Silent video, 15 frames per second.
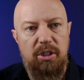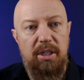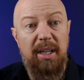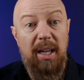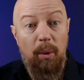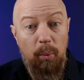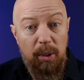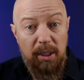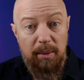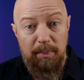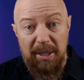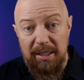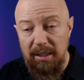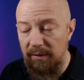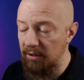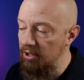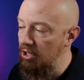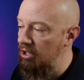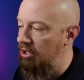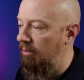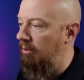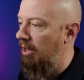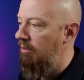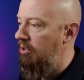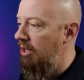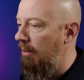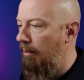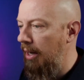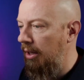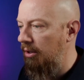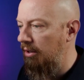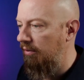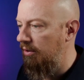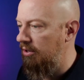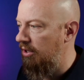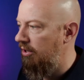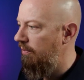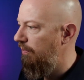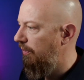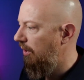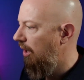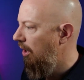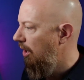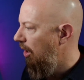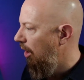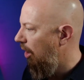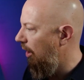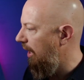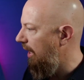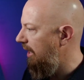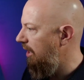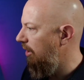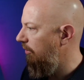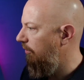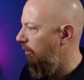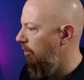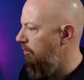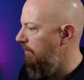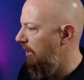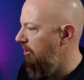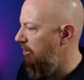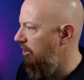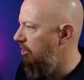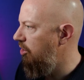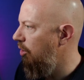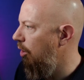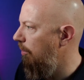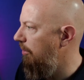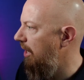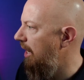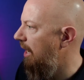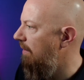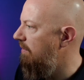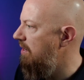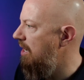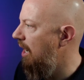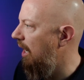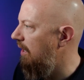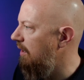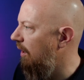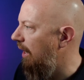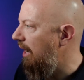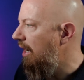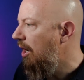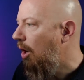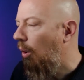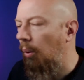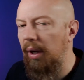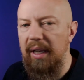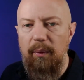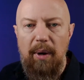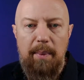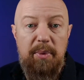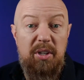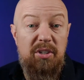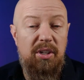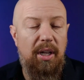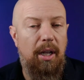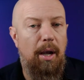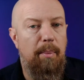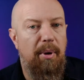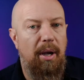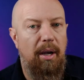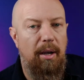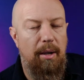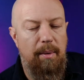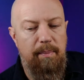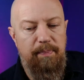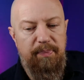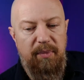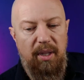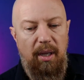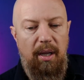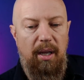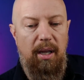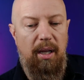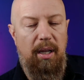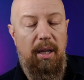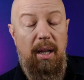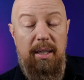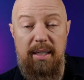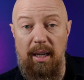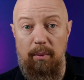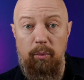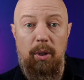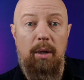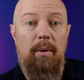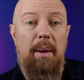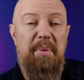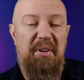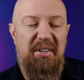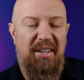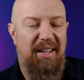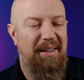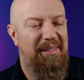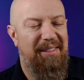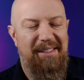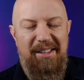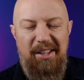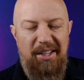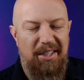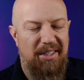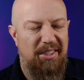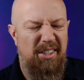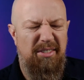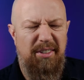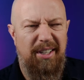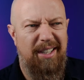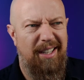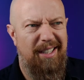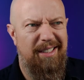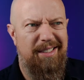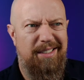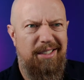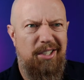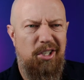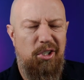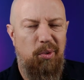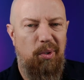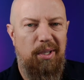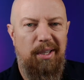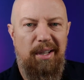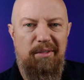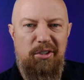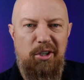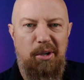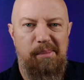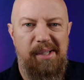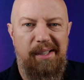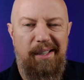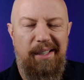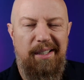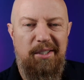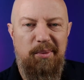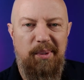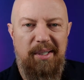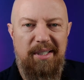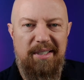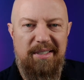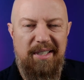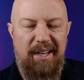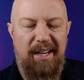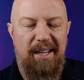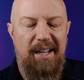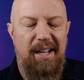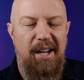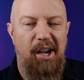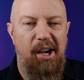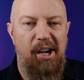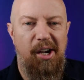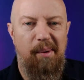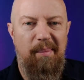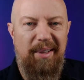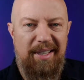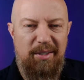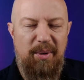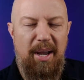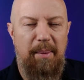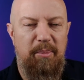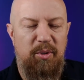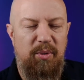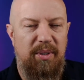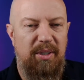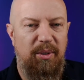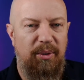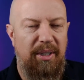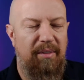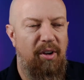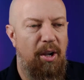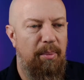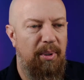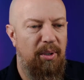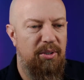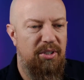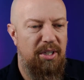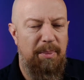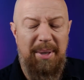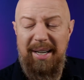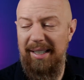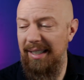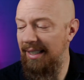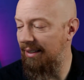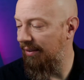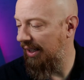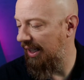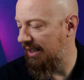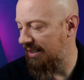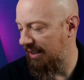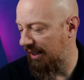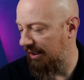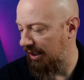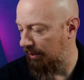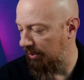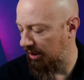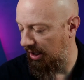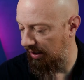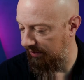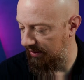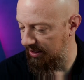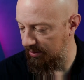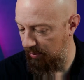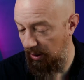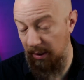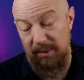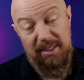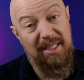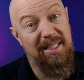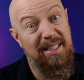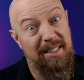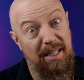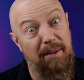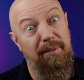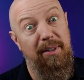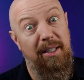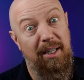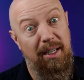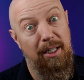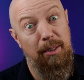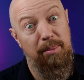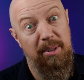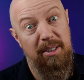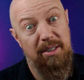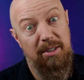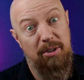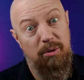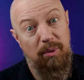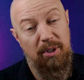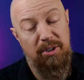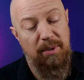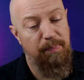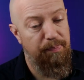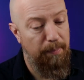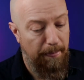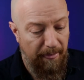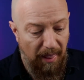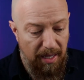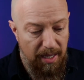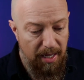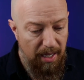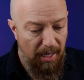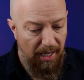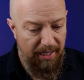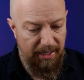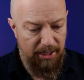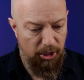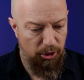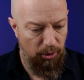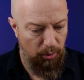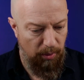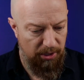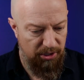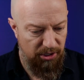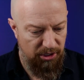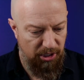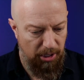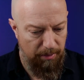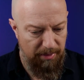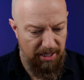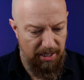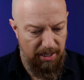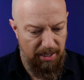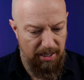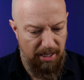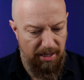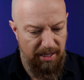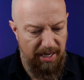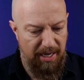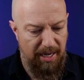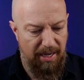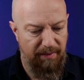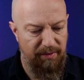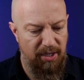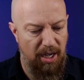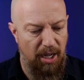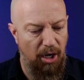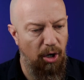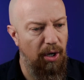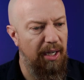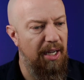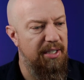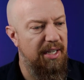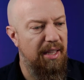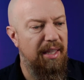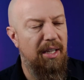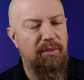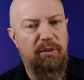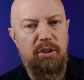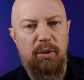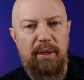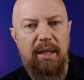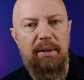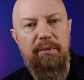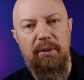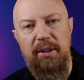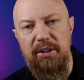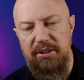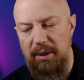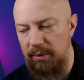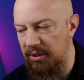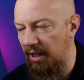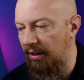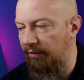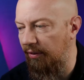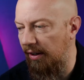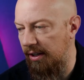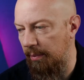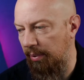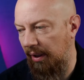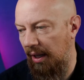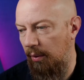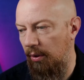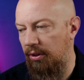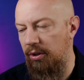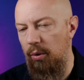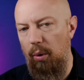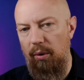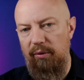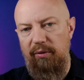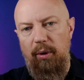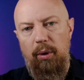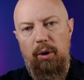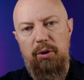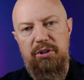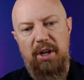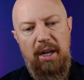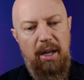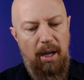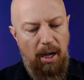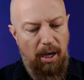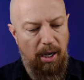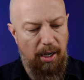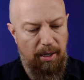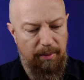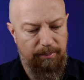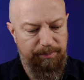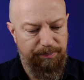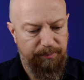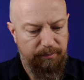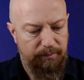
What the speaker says: you get really big differences. Sometimes you get minor differences. All right. Any other photos magically show up? They have not. All right. We're going to wrap this thing up. Yeah, we're going to wrap this thing up. Sorry for the kind of distorted live show, but it is what it is today. That's what happens when you only have a couple hours sleep. And I didn't even get a second cup of coffee this morning, which is definitely not helping the situation. Any additional questions come in? They have not. All right, guys. Hey, thanks for tuning in for this. That was kind of fun to play with your photos. Who